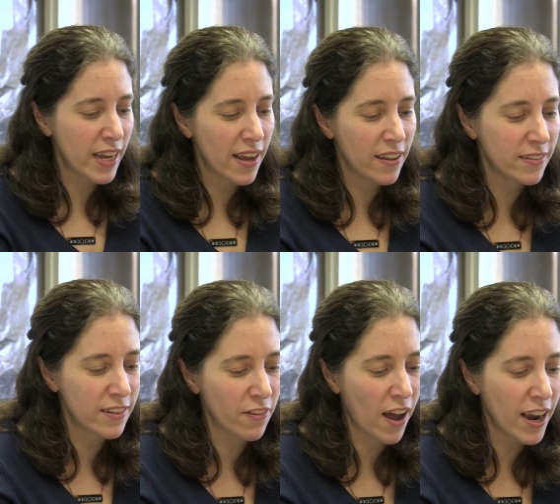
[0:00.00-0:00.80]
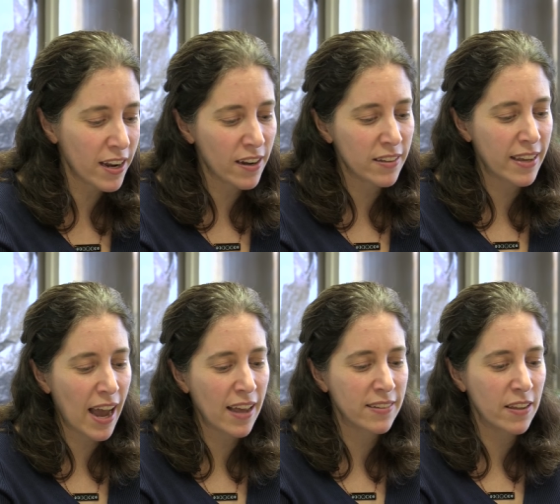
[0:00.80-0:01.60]
tails of ionized
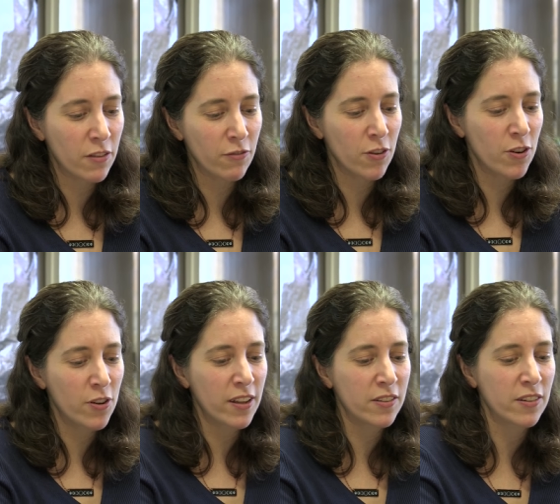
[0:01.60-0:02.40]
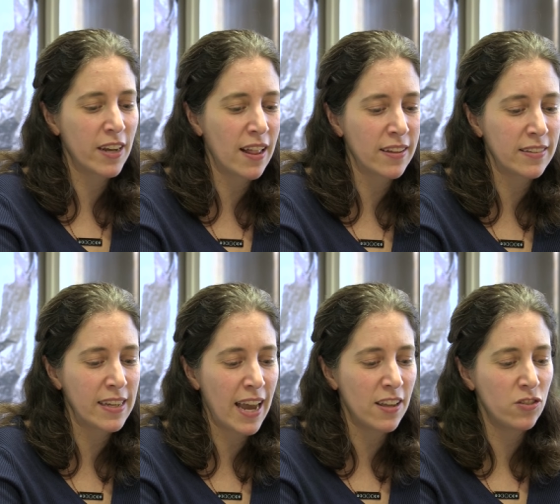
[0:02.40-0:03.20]
gas in the Virgo cluster
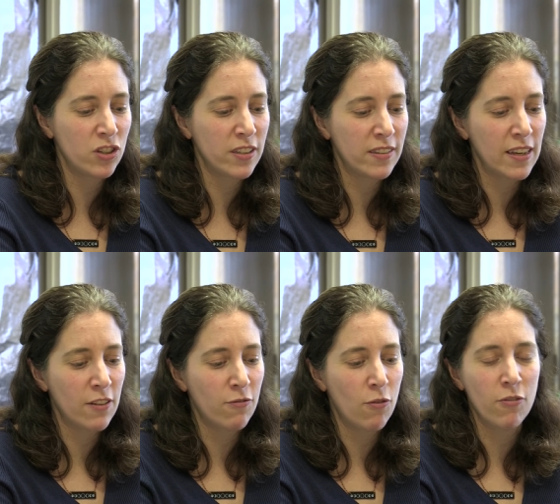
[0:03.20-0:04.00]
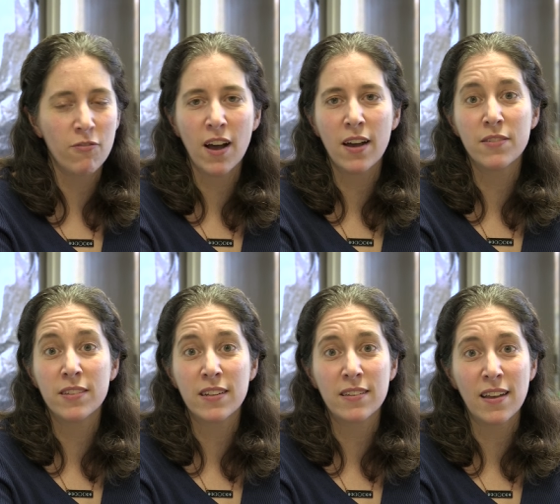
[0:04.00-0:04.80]
galaxy NGC
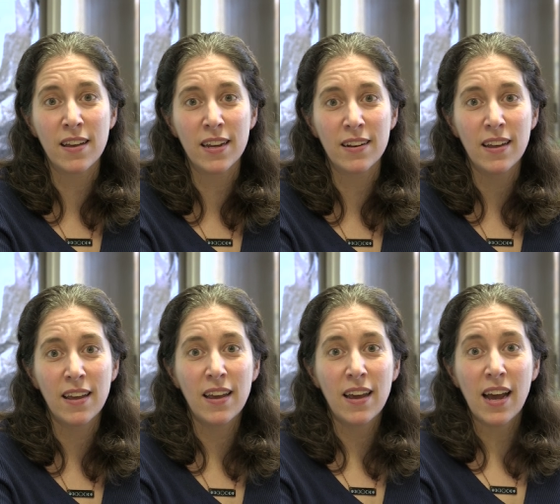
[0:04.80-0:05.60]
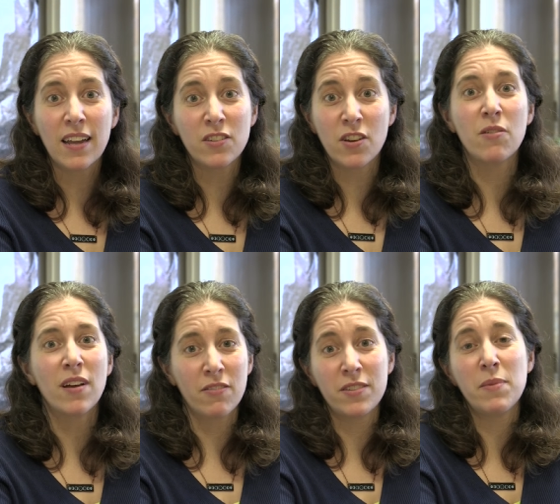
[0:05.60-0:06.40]
4569. And so
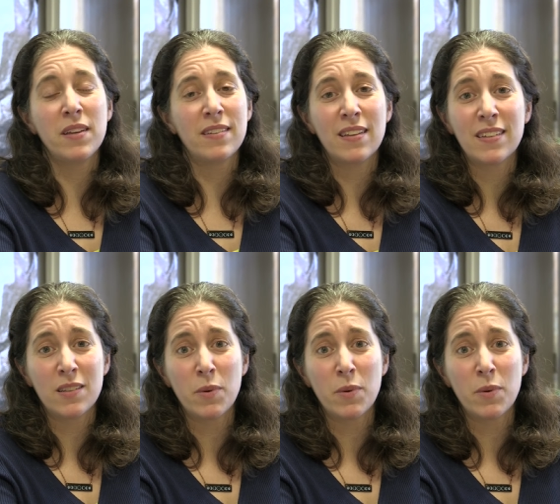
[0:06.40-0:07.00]
if something says it's